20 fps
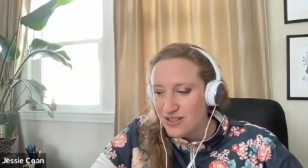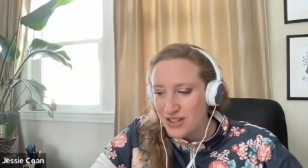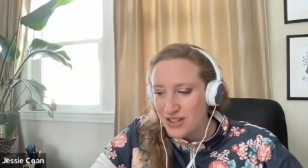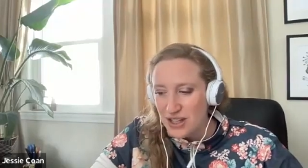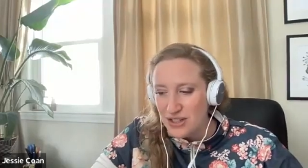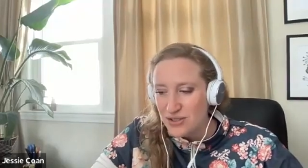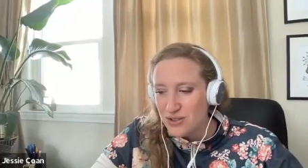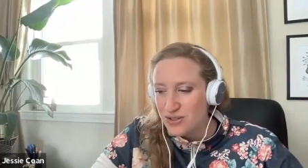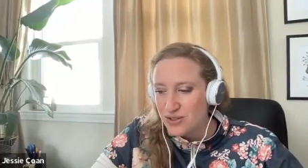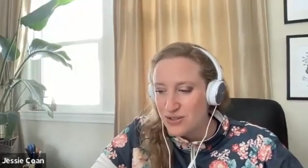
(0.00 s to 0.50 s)

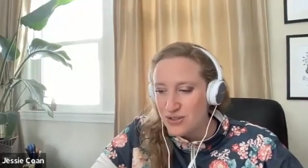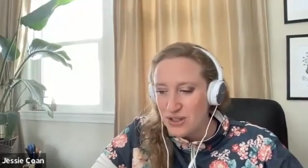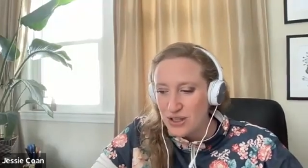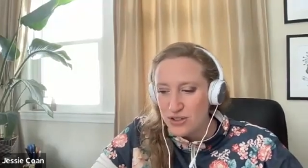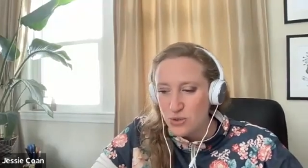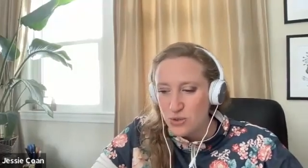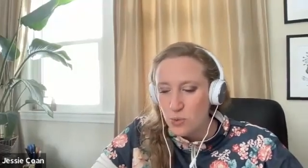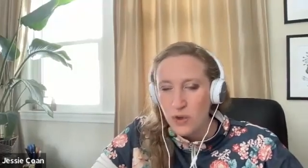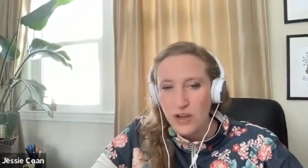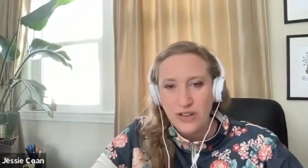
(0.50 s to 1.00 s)
it's
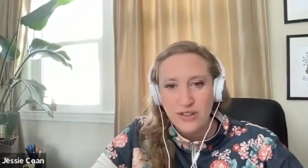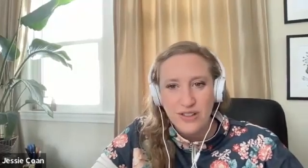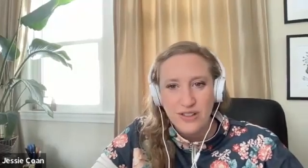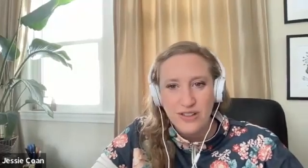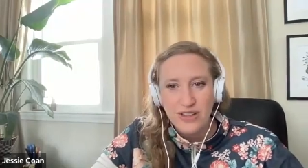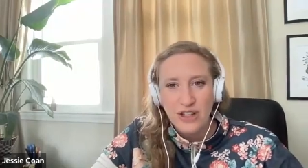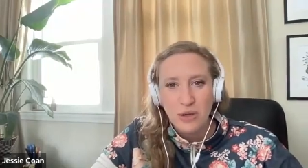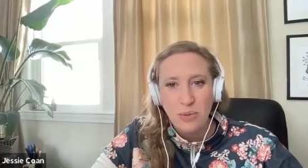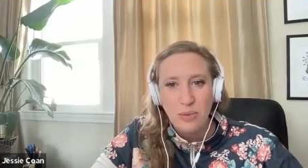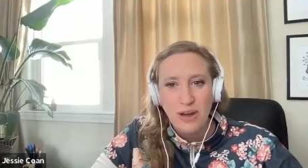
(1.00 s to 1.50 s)
it's weird to
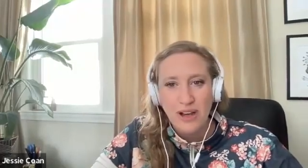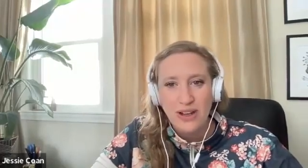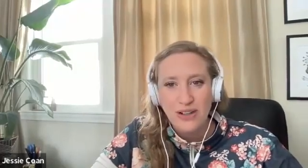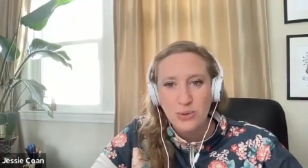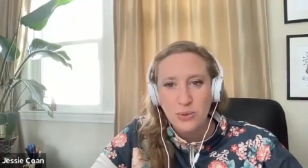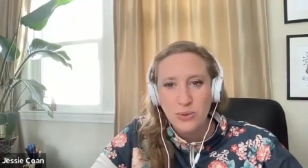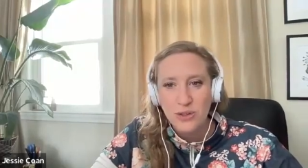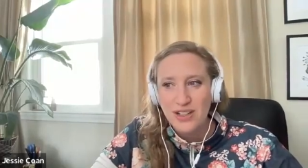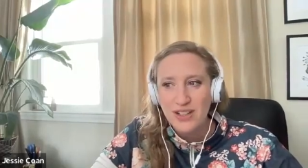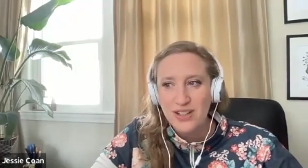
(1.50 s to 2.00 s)
think back
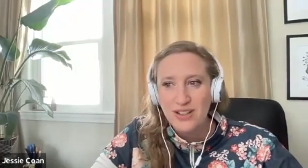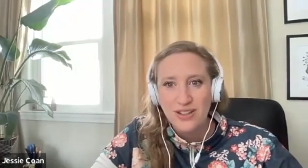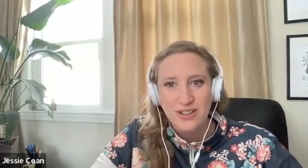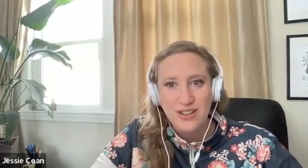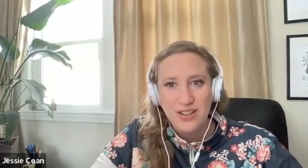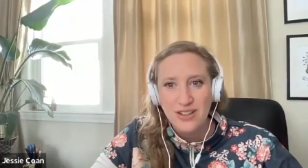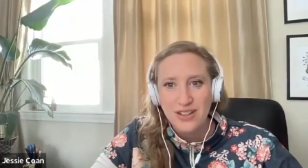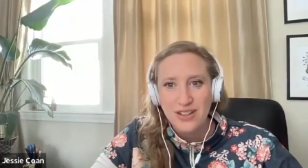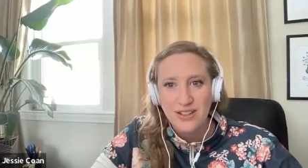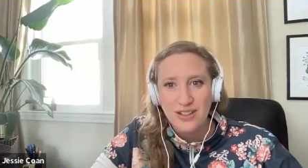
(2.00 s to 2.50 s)
20 years
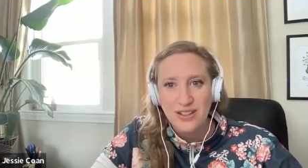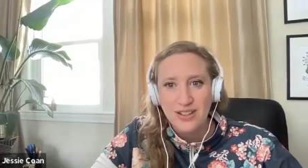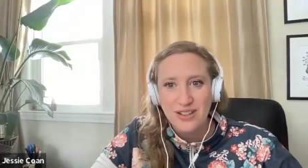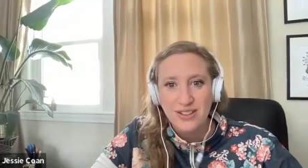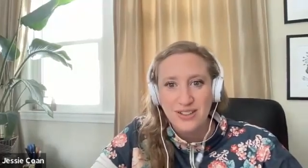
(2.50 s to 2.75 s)
that that didn't